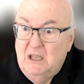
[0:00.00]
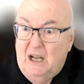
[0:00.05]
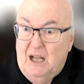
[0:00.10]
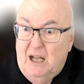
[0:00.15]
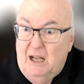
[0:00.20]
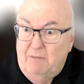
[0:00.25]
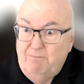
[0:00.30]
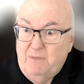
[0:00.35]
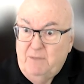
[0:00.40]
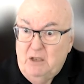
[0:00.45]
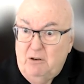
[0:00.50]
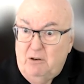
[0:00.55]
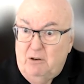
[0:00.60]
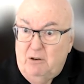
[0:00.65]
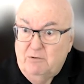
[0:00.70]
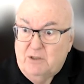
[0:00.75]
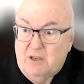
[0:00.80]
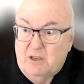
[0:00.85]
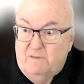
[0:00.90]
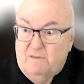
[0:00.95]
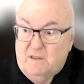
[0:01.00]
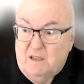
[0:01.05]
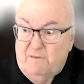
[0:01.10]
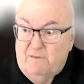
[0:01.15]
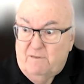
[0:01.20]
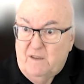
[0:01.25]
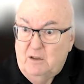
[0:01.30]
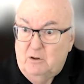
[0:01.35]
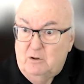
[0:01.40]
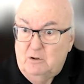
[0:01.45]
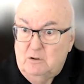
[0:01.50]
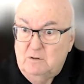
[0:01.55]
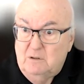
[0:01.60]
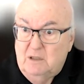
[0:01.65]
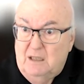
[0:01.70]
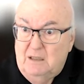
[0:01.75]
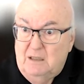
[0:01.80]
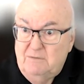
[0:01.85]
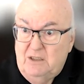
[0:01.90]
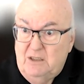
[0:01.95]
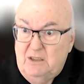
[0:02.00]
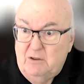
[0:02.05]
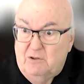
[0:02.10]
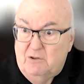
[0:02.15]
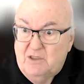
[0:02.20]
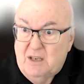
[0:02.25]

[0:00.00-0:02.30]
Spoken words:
to feel,